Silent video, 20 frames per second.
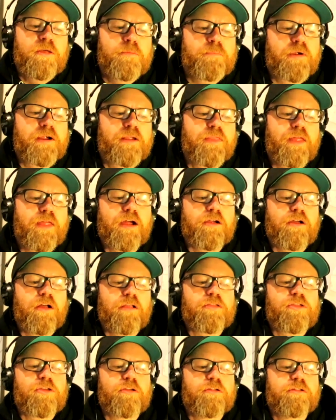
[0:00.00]
bringing that
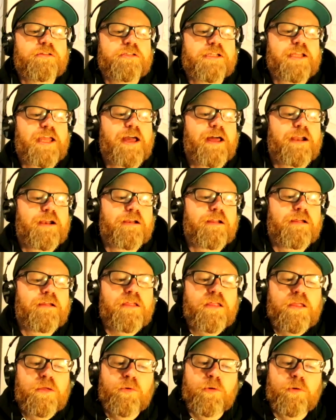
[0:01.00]
culture to Canada,
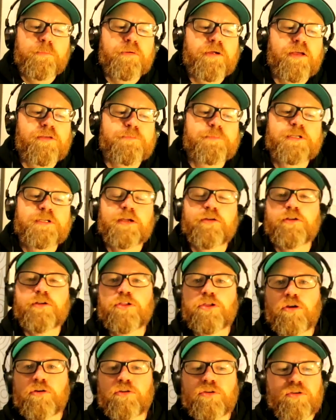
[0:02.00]
where Presbyterian
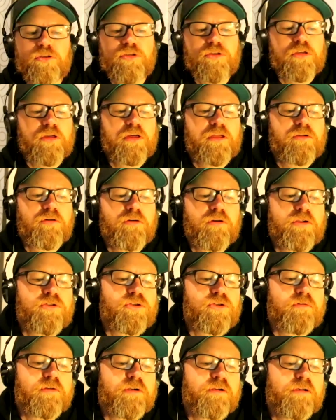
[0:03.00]
churches and
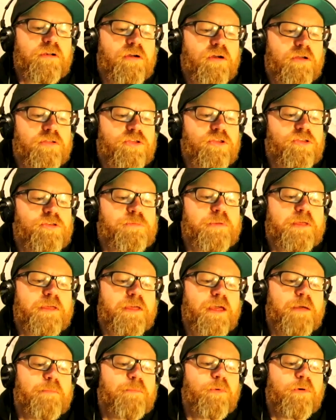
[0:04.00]
Orange Order lodges
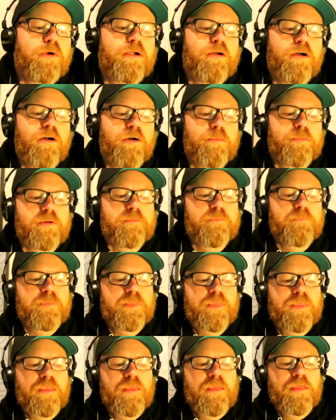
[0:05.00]
became more common.
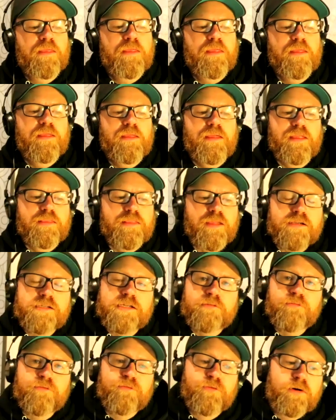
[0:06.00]
In
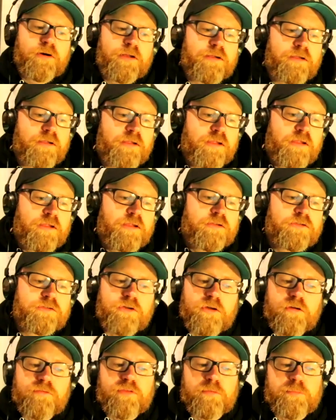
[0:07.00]
1940,
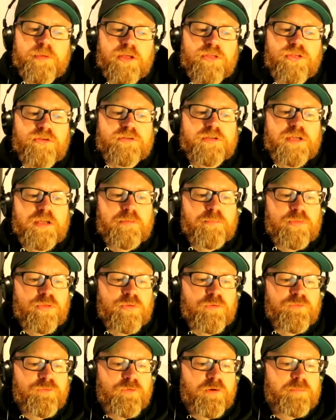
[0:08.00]
two of the major teams
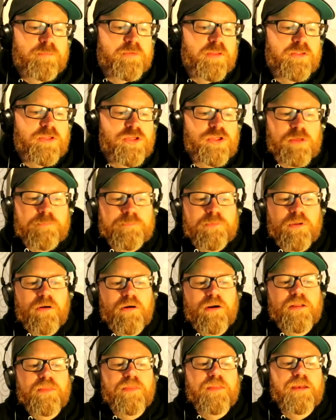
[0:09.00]
were formed in the
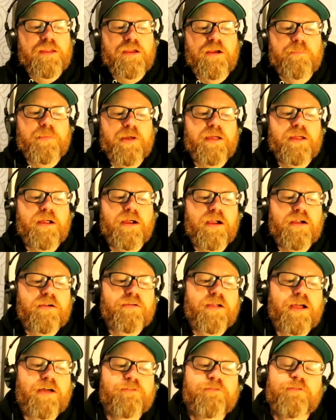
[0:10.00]
shipyard and the nearby
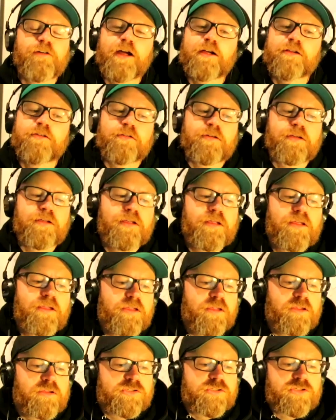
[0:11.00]
aircraft factory,
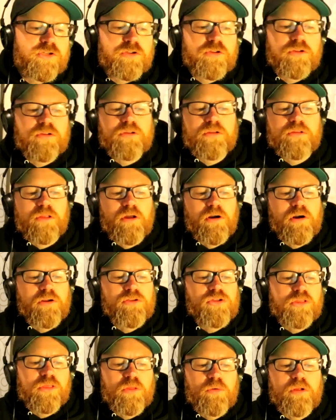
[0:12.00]
two
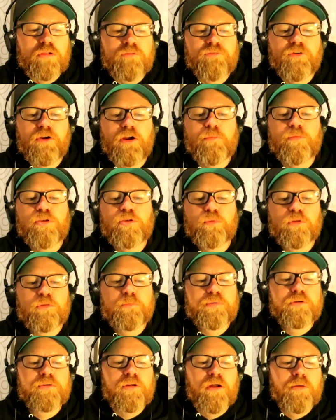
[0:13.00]
large local firms
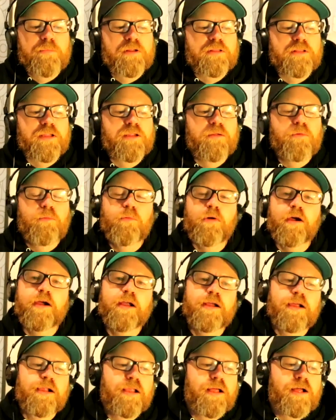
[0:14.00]
with predominantly
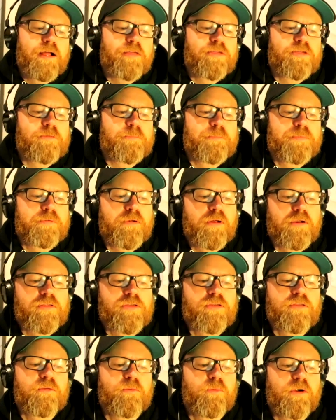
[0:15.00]
working-class
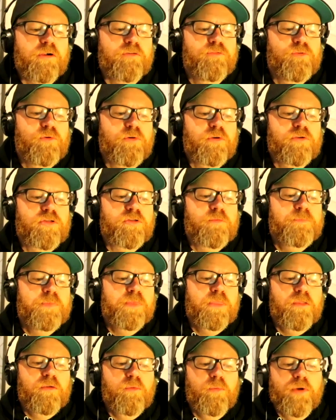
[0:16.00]
Protestant workforce,
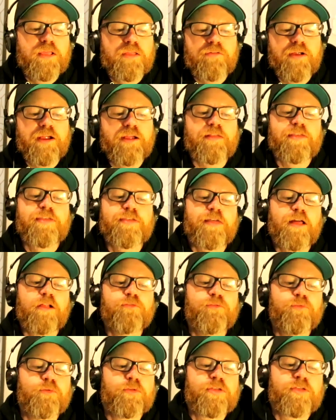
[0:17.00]
while the rink
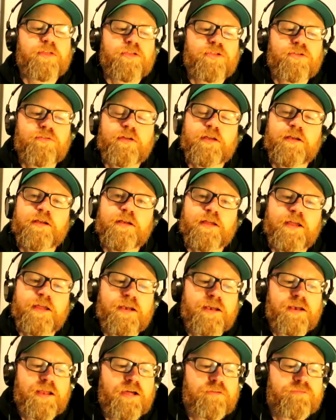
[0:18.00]
itself was situated in
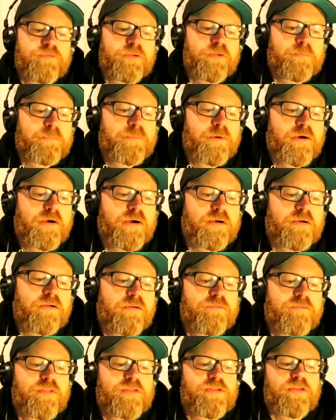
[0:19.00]
an affluent part
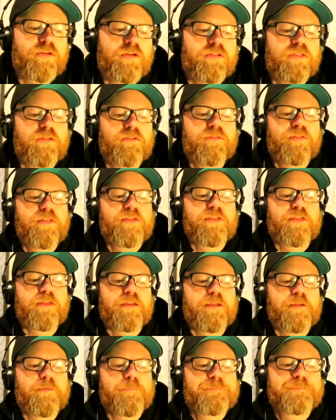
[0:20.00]
of the south of the
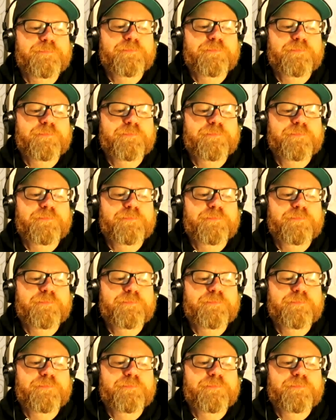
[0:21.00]
city.